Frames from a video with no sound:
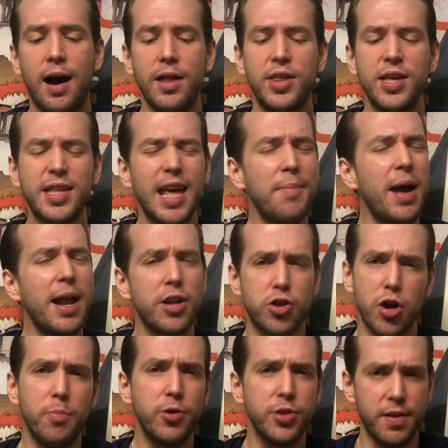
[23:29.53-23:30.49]
This game had a
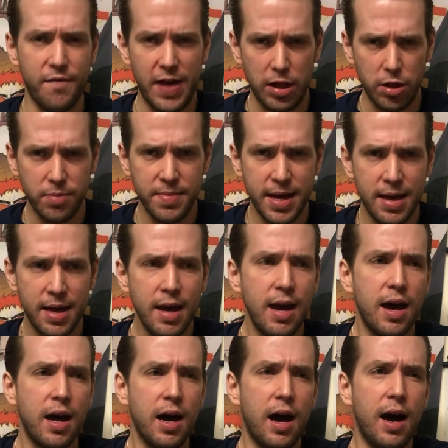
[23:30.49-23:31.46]
troubled development.
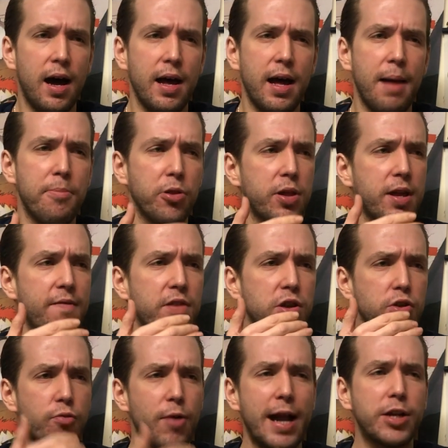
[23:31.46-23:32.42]
I believe the
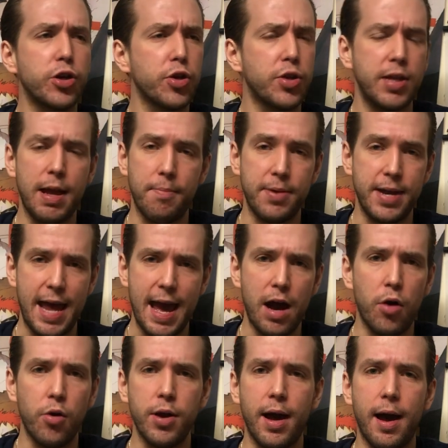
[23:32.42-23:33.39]
director stepped
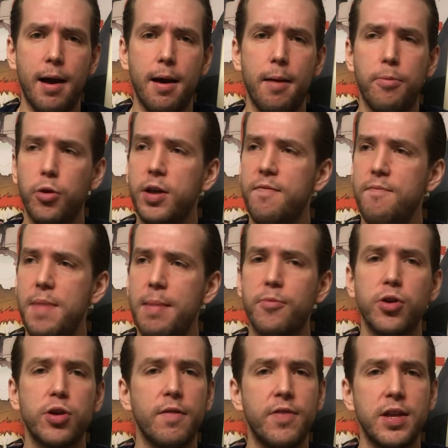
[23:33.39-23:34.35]
down. I believe
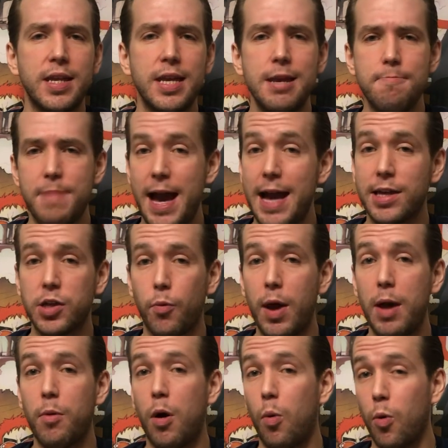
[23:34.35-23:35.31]
members of the team passed
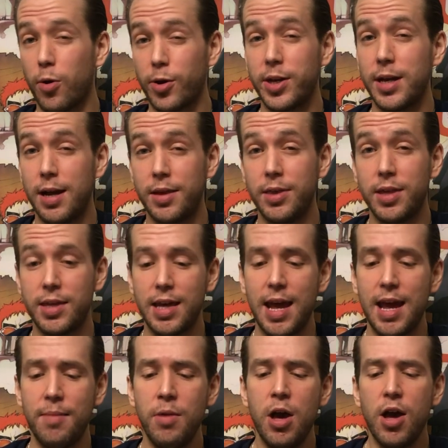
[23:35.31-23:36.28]
away while working on this
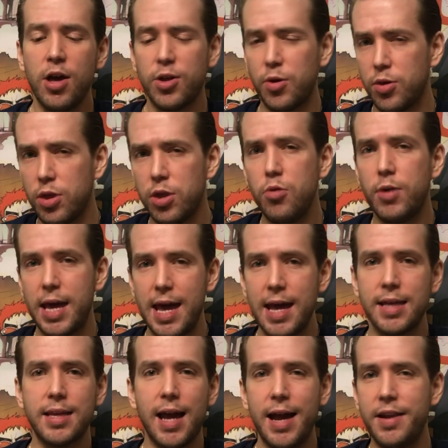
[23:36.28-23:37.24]
game. So you
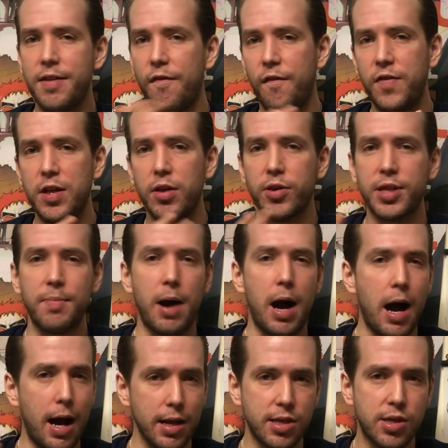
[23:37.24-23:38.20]
can kind of feel some
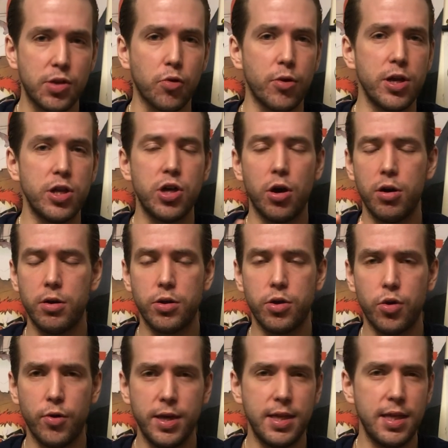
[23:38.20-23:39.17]
odd story
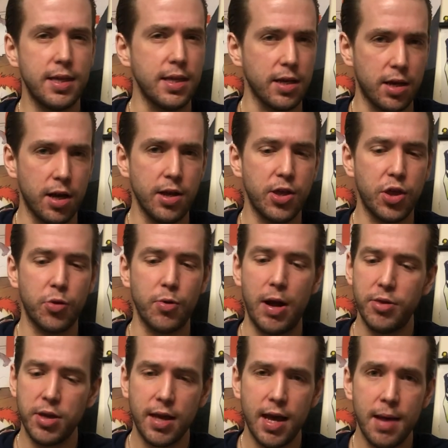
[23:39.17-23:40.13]
choices and cuts
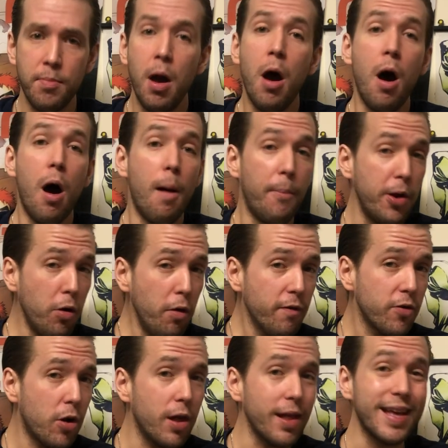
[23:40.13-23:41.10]
throughout the game. But
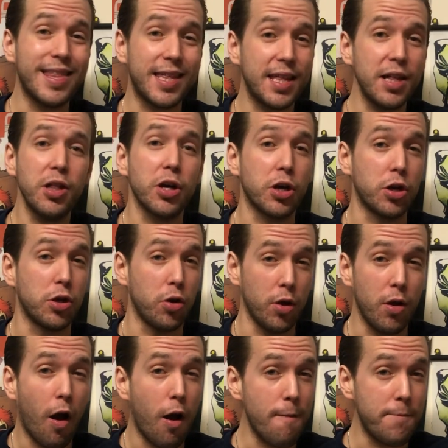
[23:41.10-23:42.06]
overall, it's still a
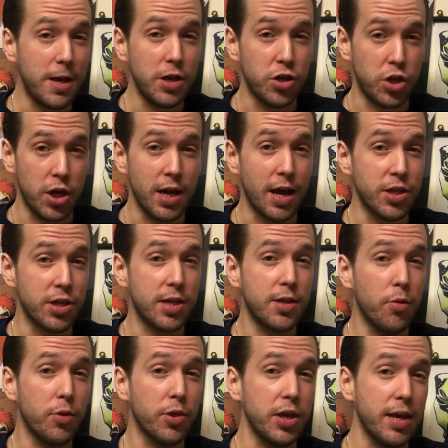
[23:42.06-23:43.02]
good RPG. I just
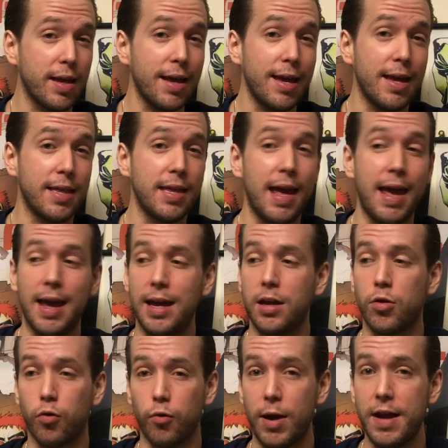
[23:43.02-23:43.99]
don't think it's a
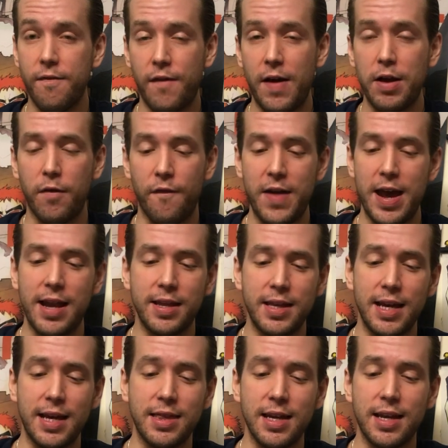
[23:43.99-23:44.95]
great Final
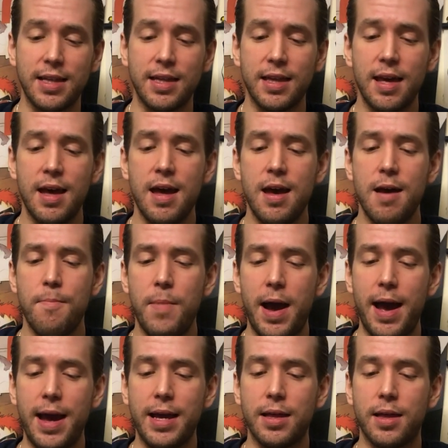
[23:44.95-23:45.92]
Fantasy. I think it's
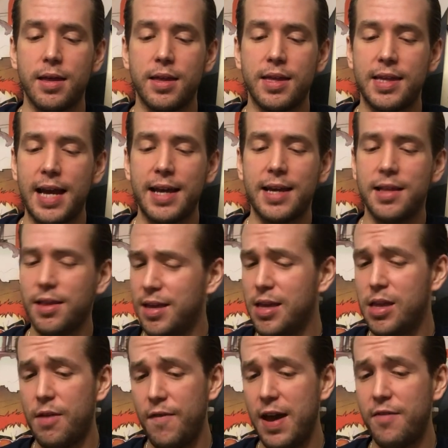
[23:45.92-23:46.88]
my second
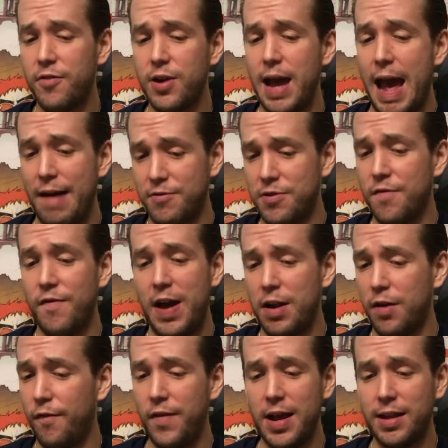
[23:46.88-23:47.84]
least favorite after
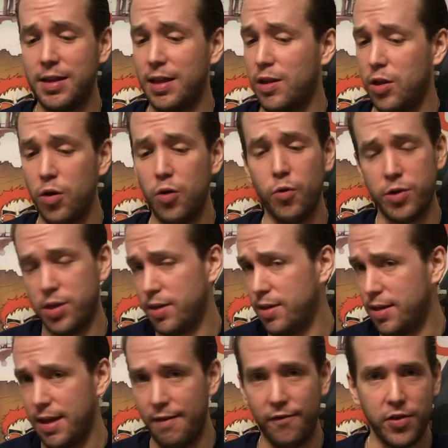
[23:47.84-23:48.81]
Final Fantasy II, which is
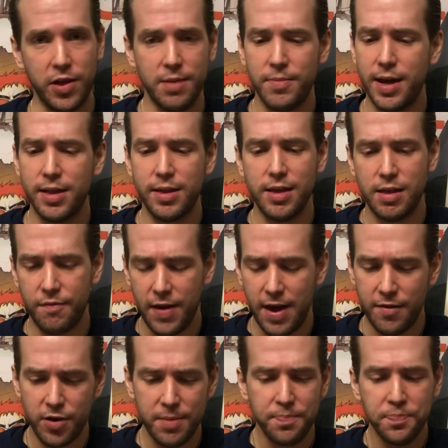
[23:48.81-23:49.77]
definitely my least
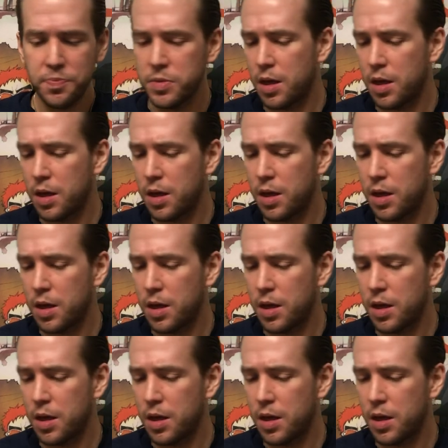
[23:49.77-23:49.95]
favorite.